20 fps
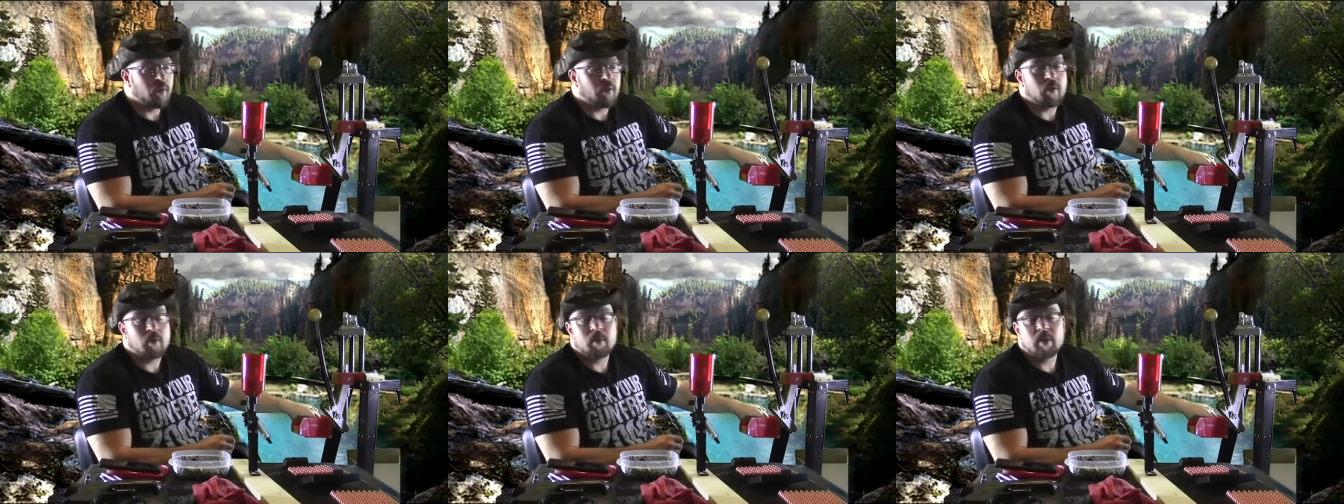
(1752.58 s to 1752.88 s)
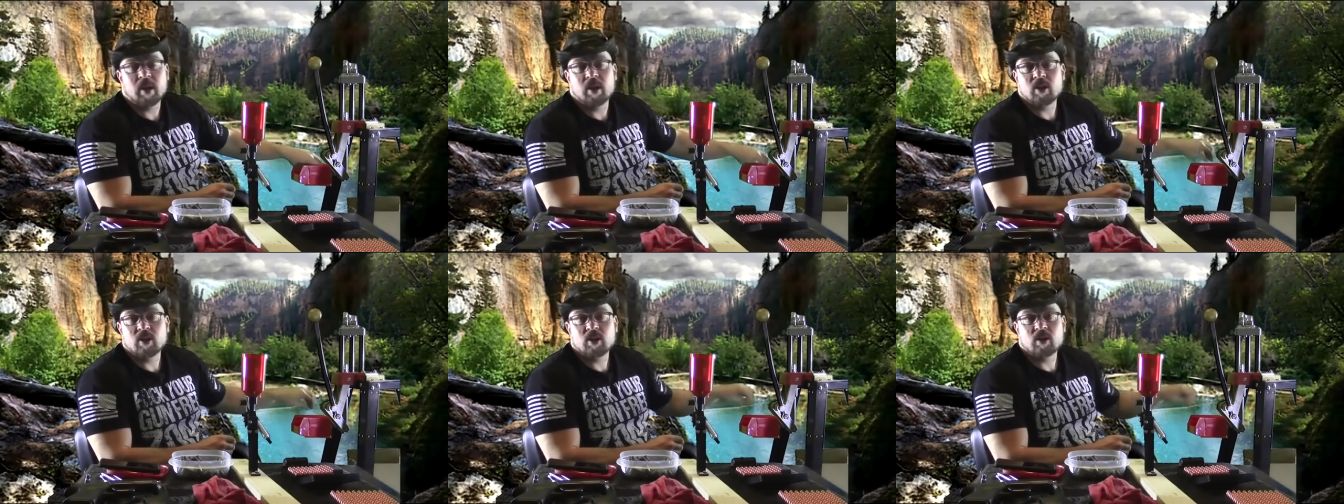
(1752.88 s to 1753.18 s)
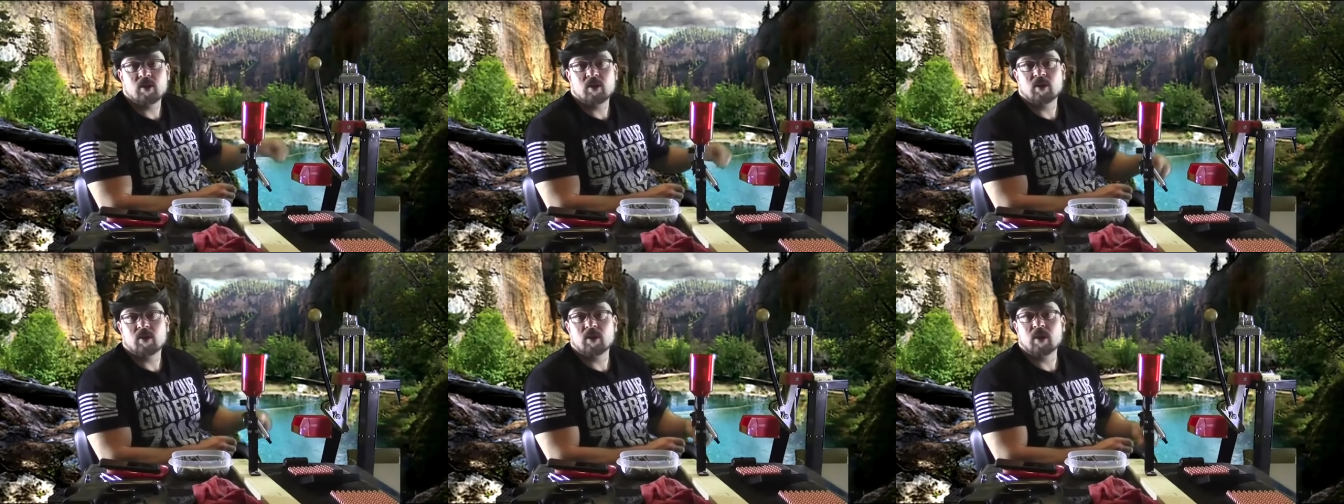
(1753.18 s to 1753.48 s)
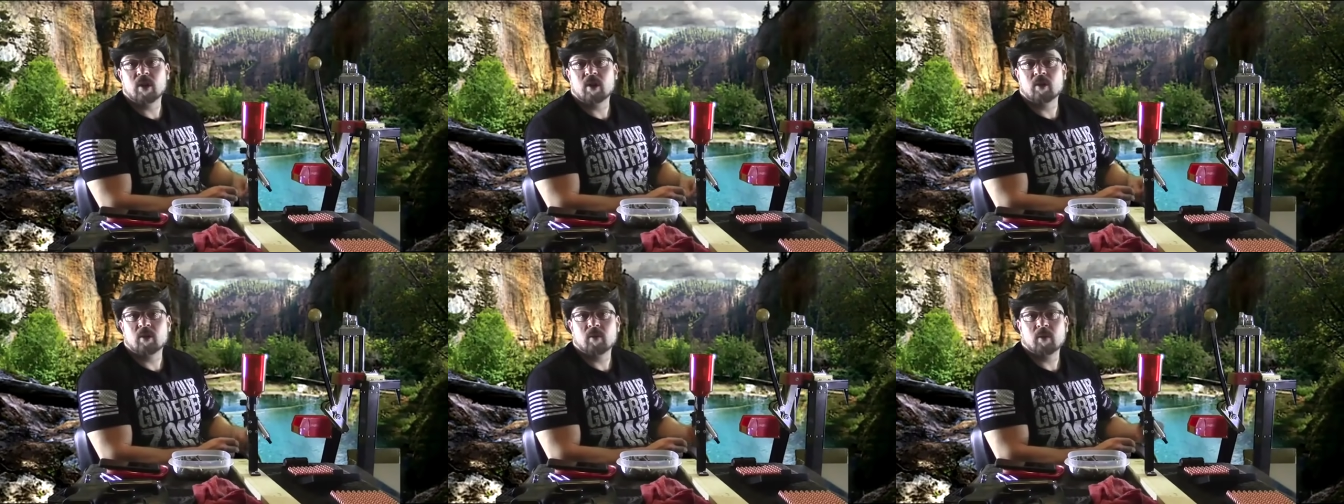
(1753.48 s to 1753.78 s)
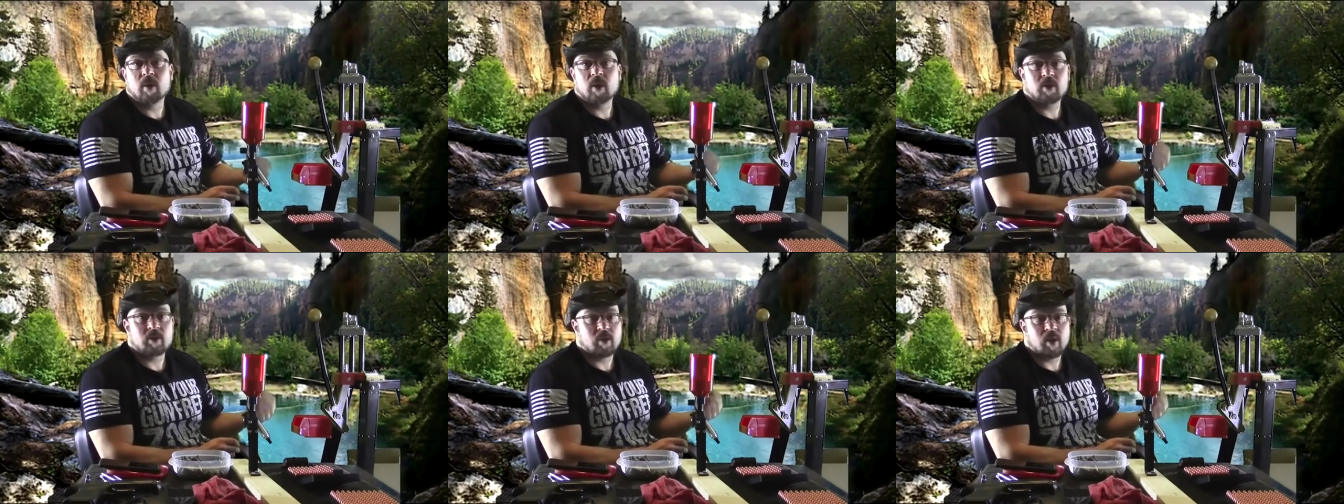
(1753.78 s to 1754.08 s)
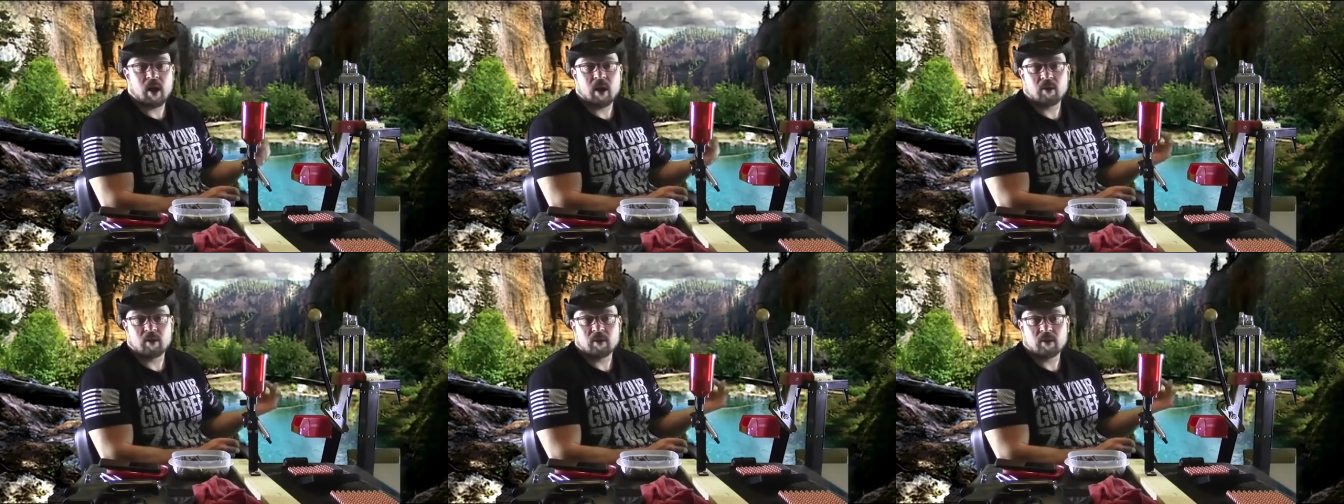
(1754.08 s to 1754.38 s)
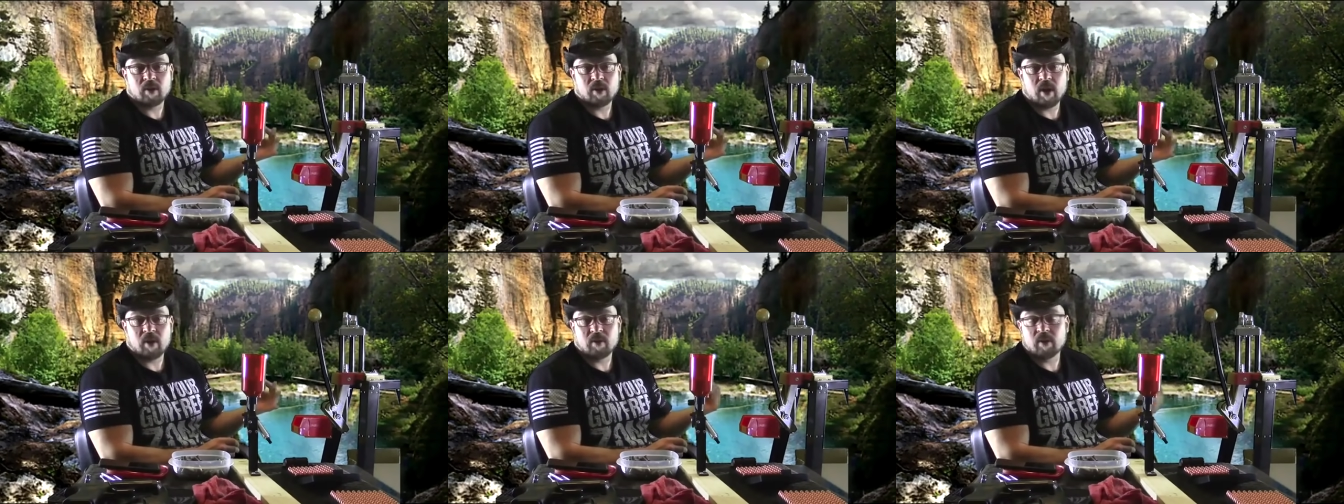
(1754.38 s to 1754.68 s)
for me to shoot 300 plus
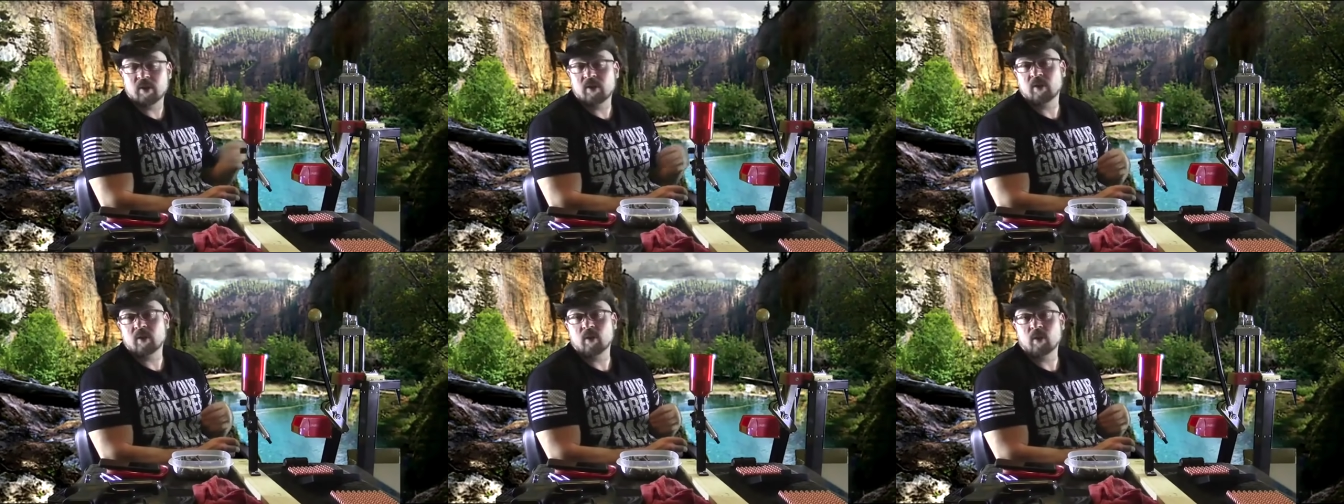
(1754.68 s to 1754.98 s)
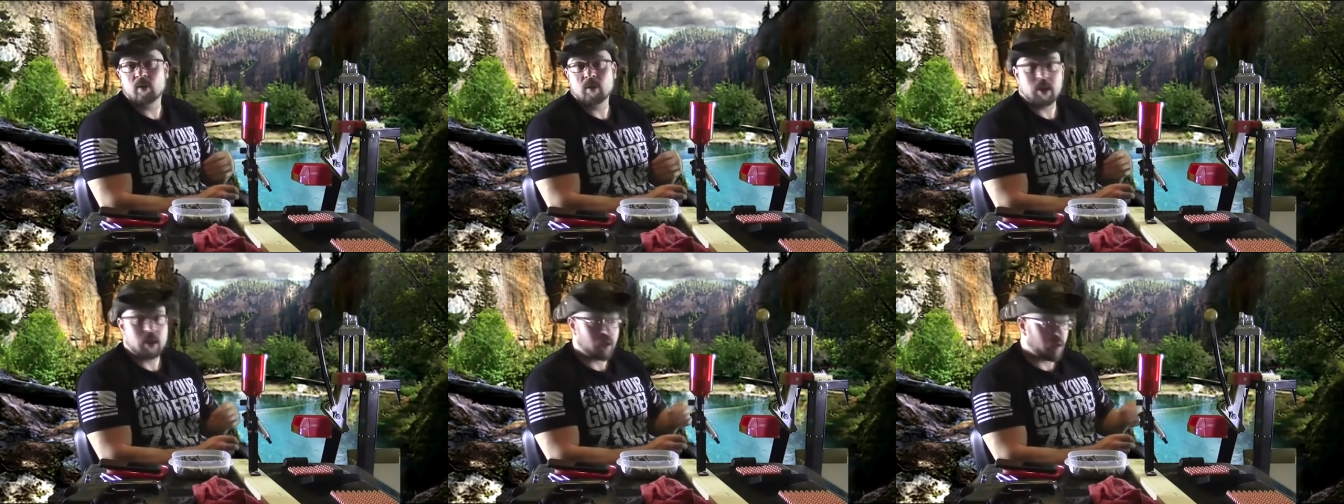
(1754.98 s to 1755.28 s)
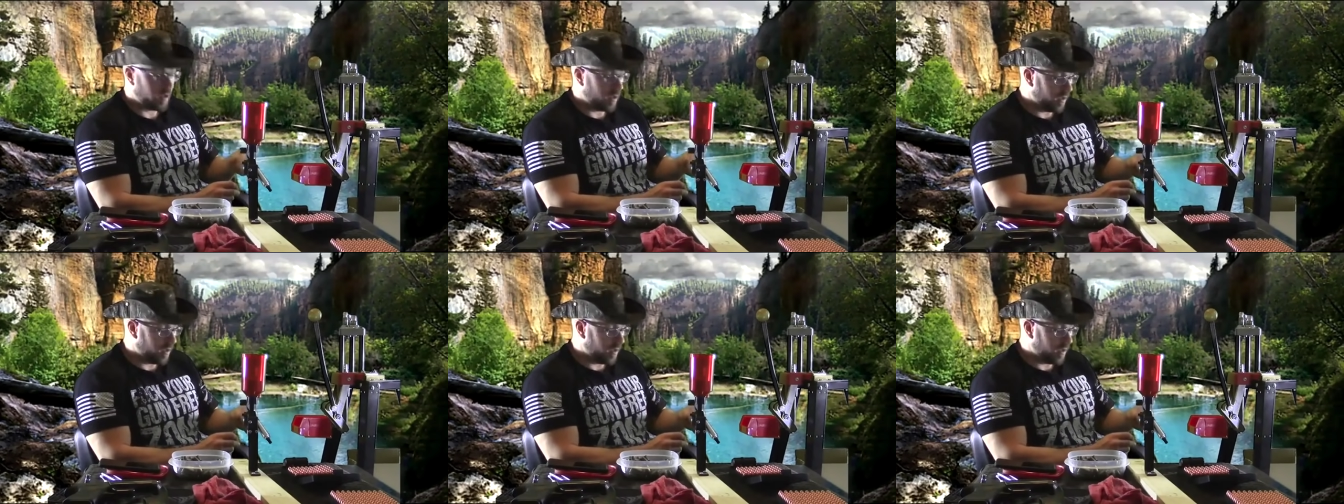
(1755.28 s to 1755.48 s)
rounds every single week.